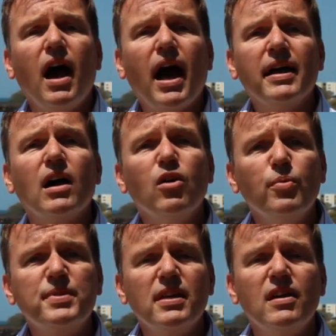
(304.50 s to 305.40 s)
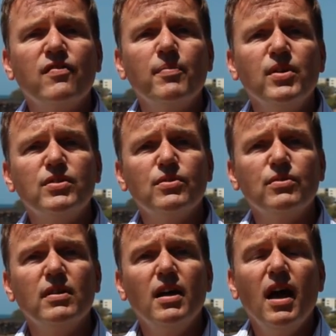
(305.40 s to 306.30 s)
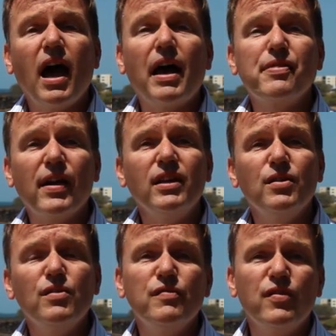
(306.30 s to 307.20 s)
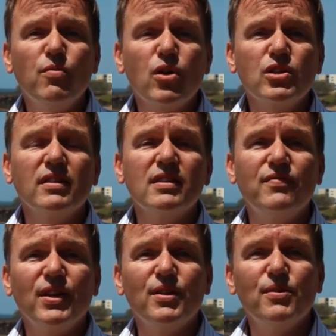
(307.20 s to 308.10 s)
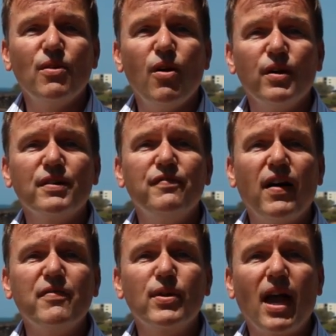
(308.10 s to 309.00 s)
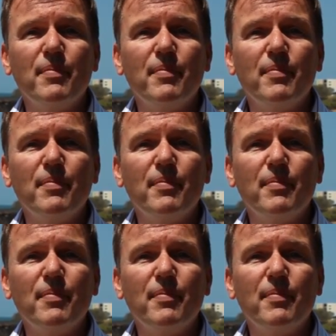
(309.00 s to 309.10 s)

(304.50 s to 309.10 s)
and I hope to hear from you soon. And thank you for watching this video on Fifo